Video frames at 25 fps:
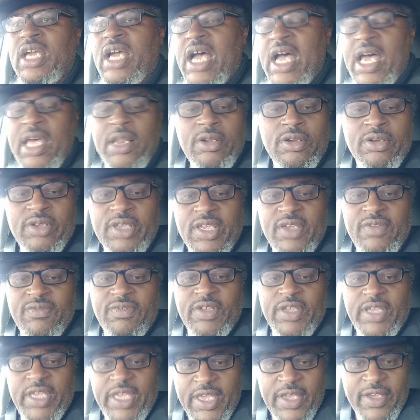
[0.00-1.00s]
I don't give
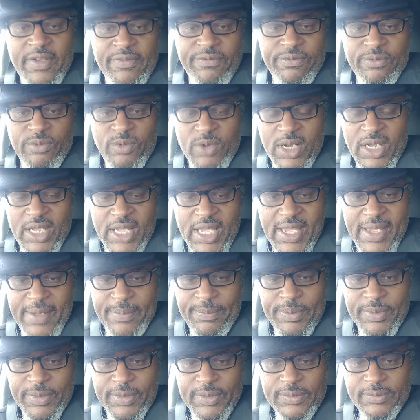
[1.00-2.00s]
a F what
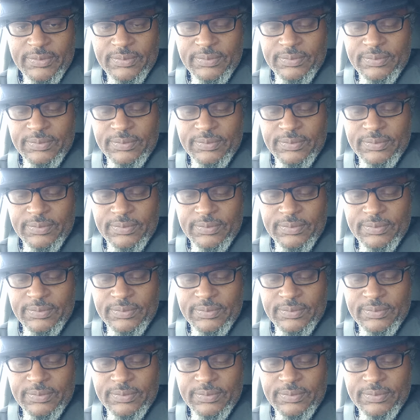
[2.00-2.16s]
happened.